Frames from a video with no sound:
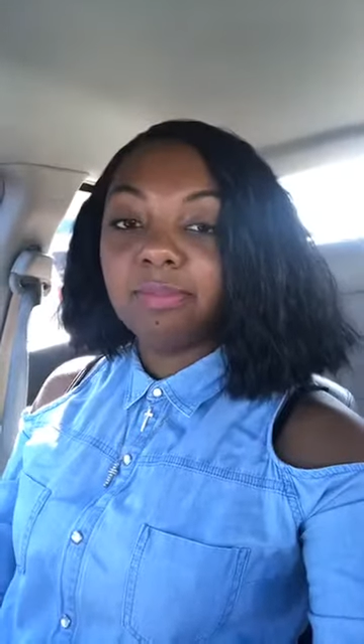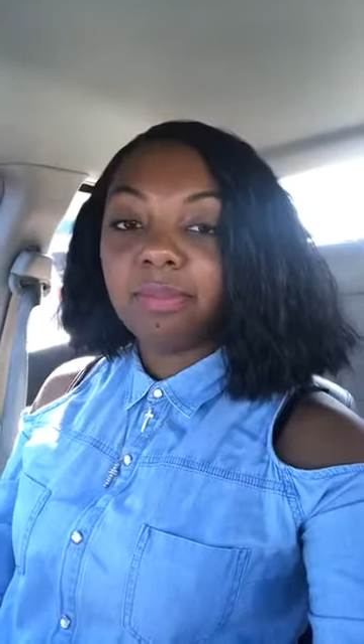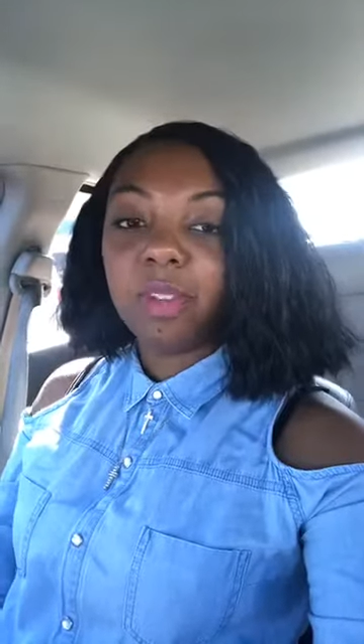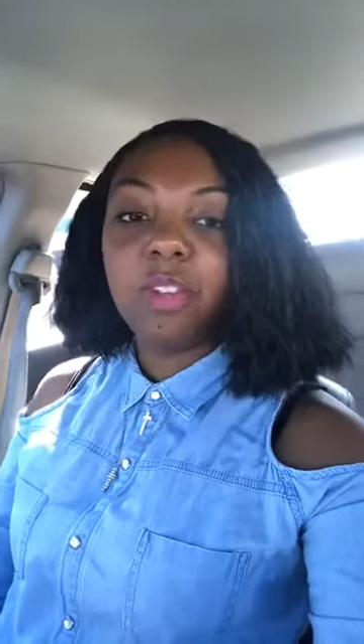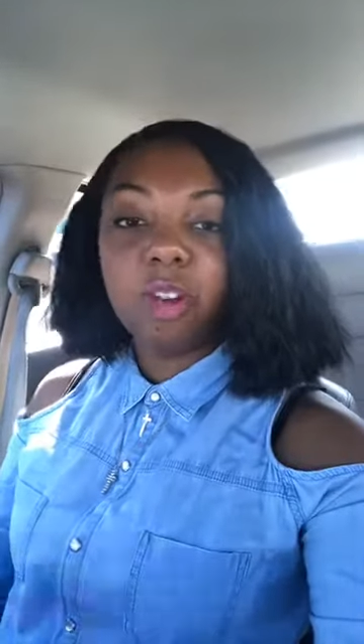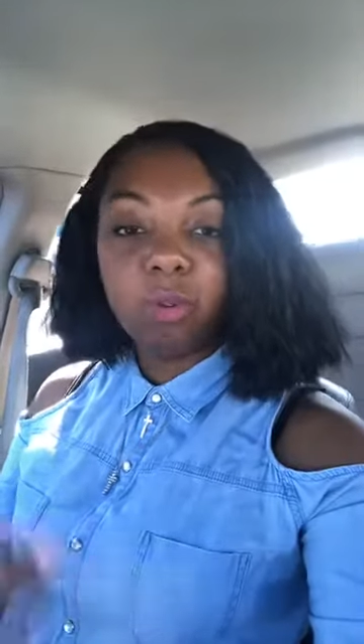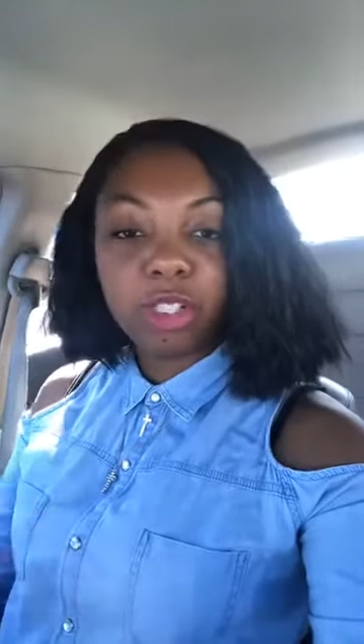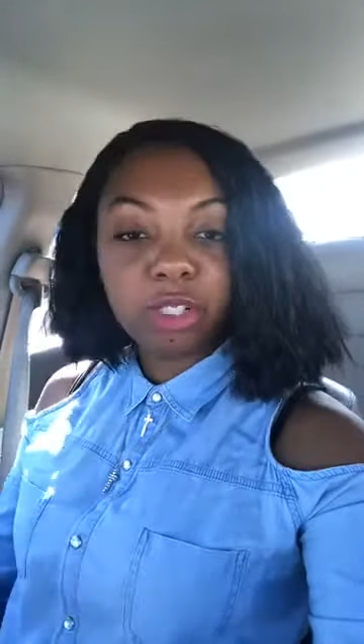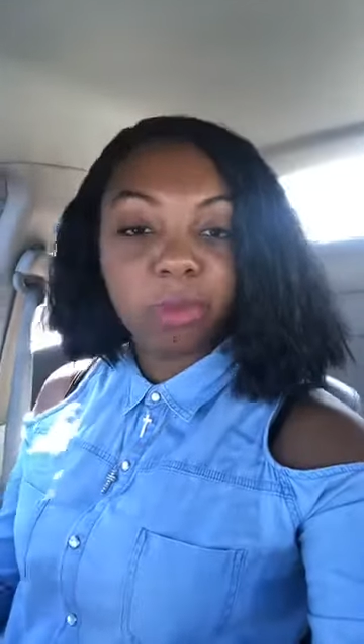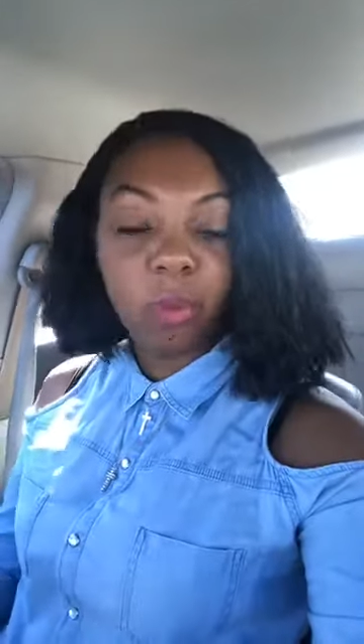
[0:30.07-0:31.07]
we
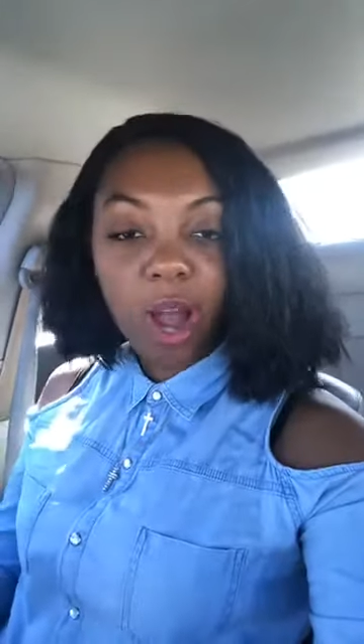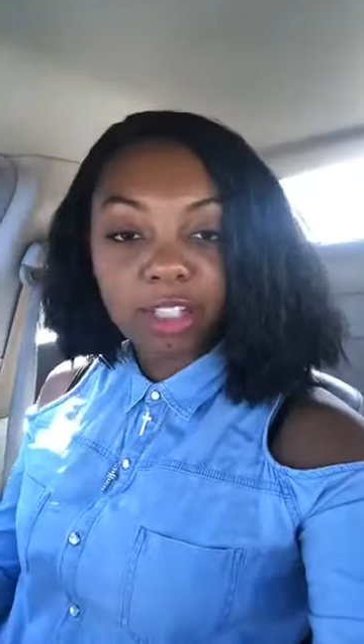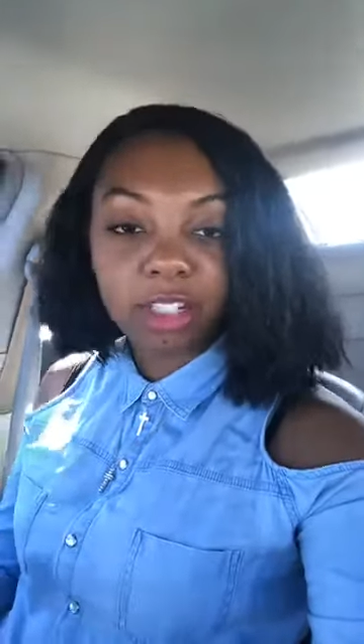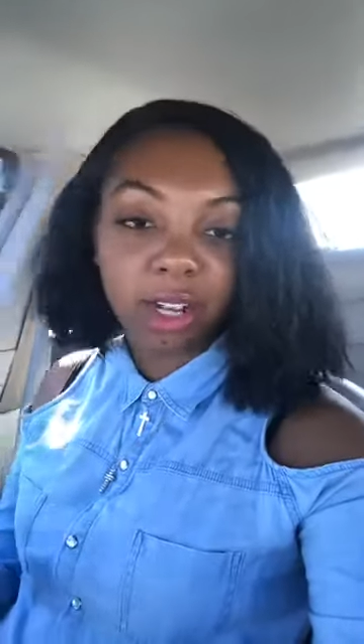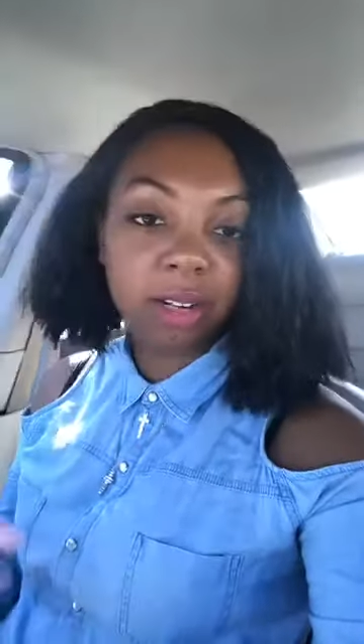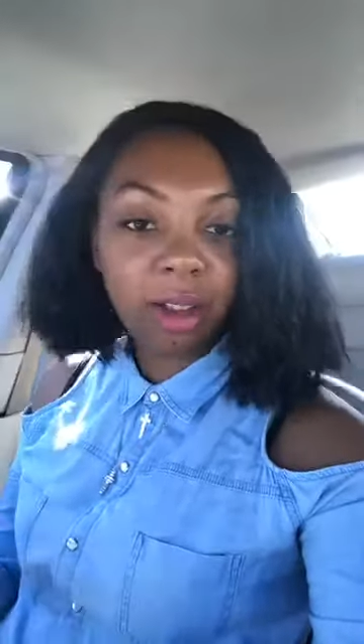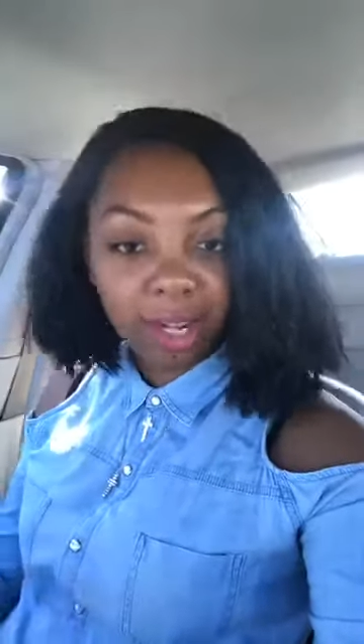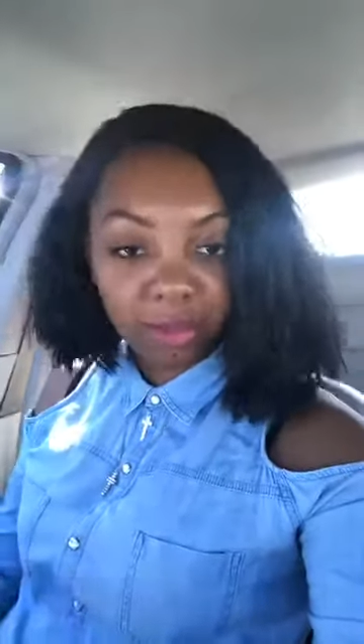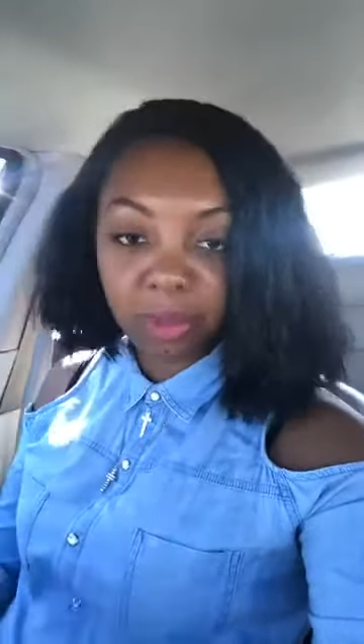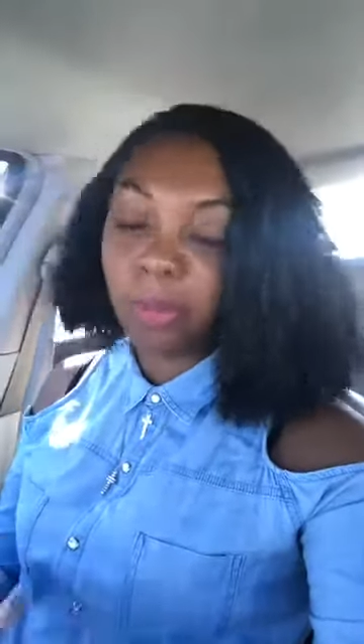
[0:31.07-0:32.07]
should be watching our
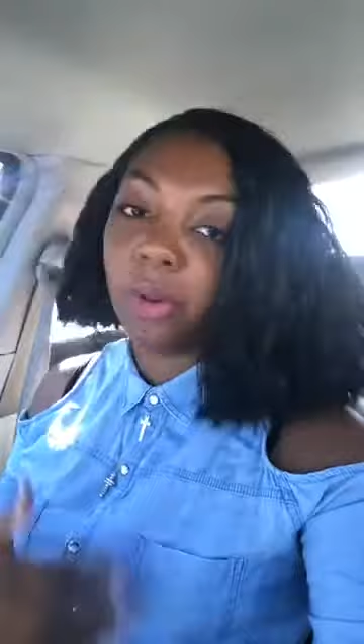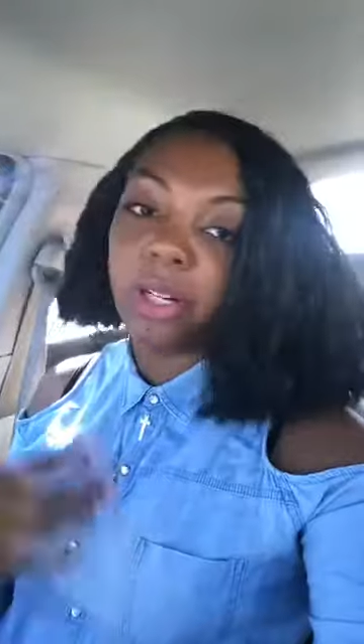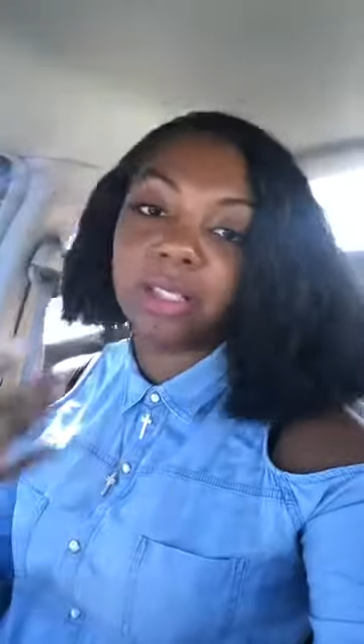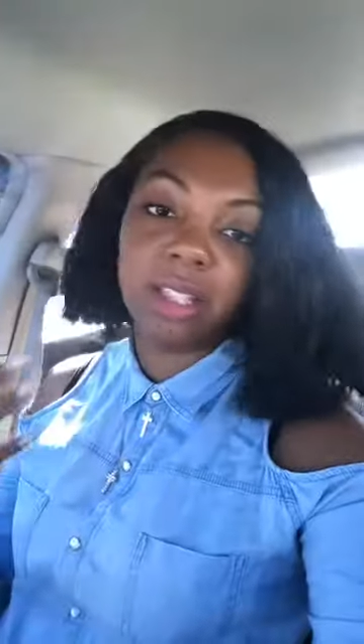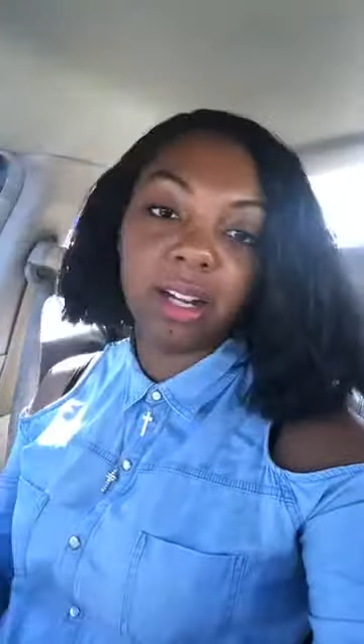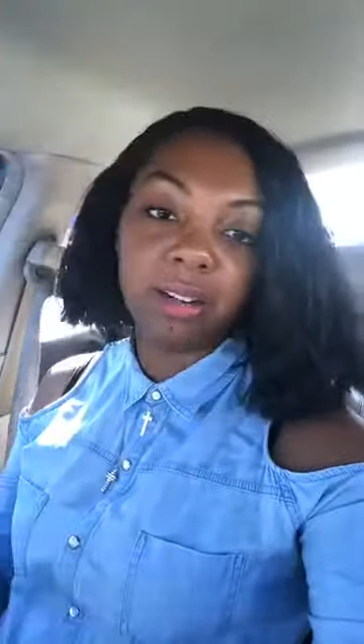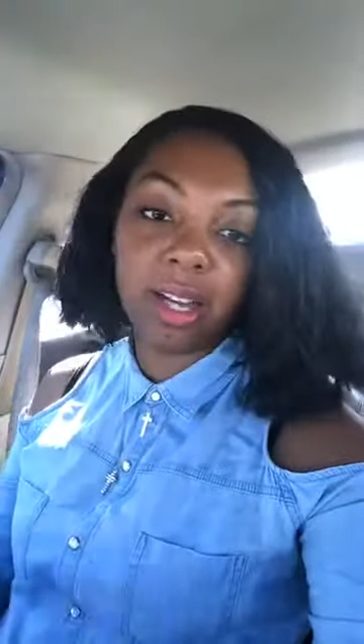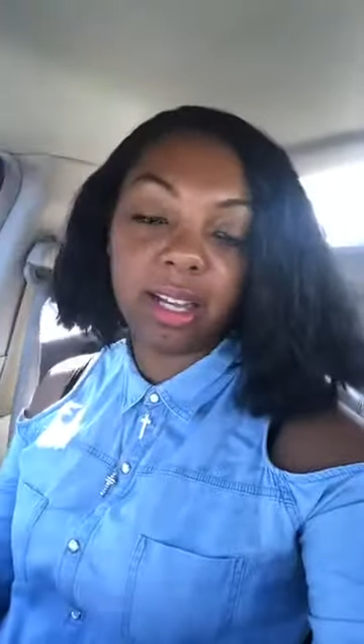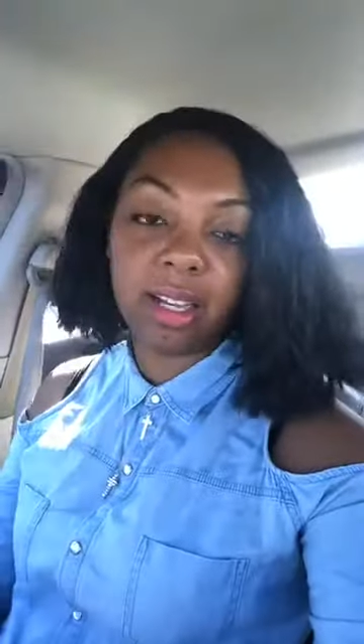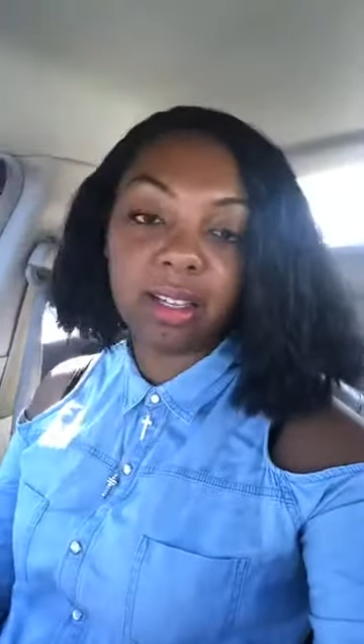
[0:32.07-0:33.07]
credit reports and our
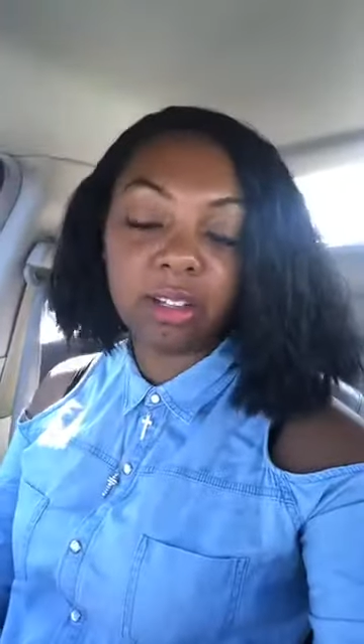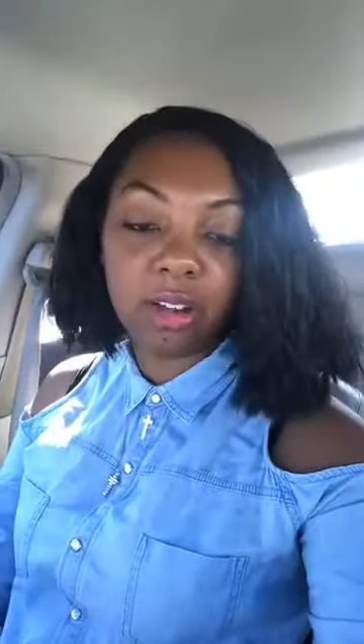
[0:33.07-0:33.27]
credit,